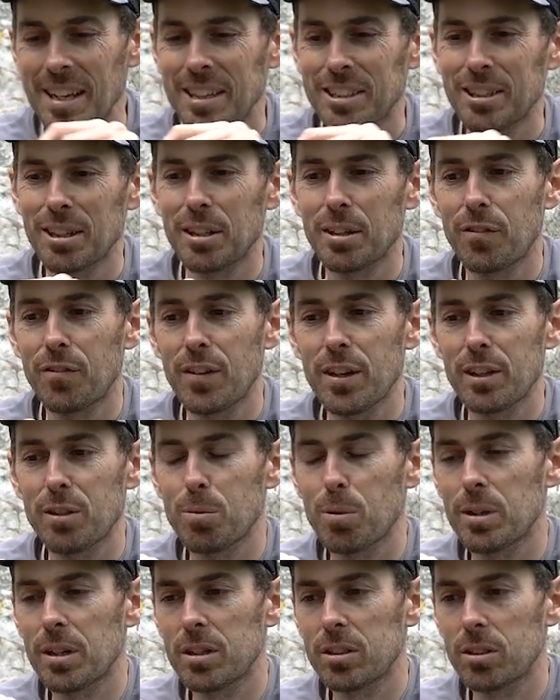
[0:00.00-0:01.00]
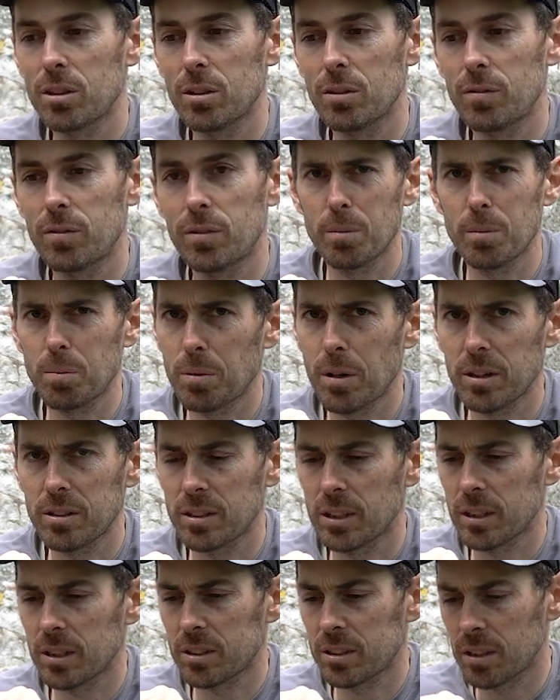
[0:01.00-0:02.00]
So the 5th one is good
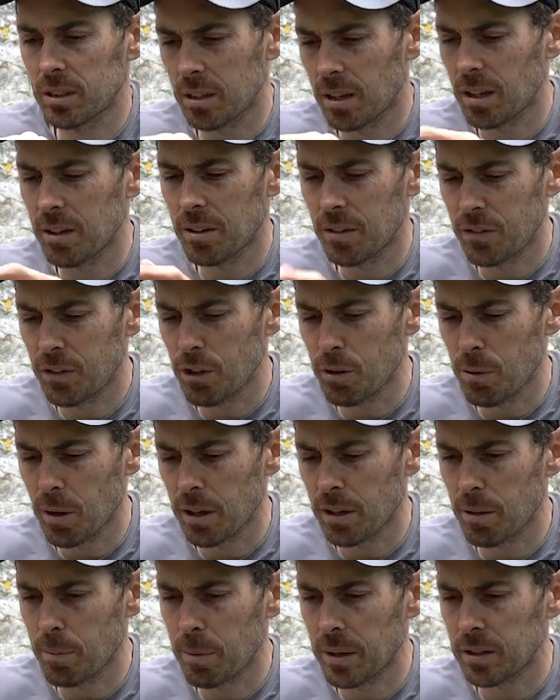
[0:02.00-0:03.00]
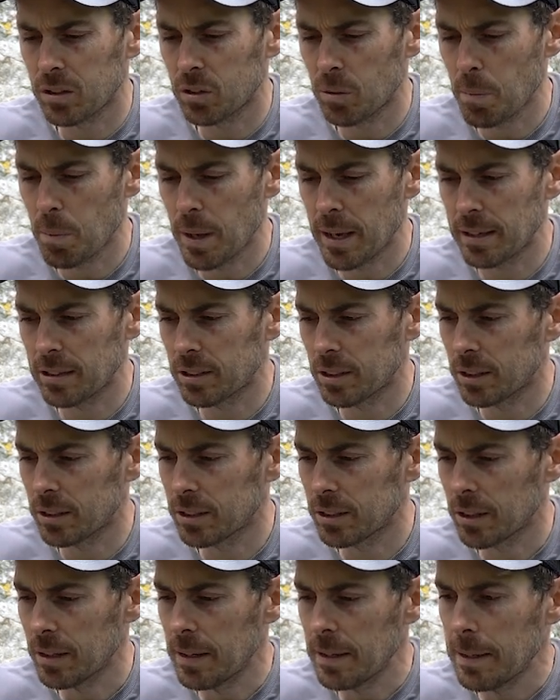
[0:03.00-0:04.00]
prussics and a few other bits and
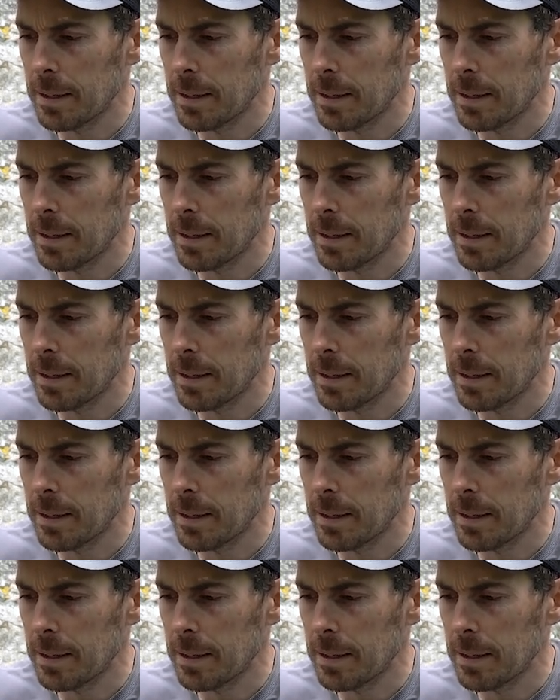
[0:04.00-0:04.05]
pieces.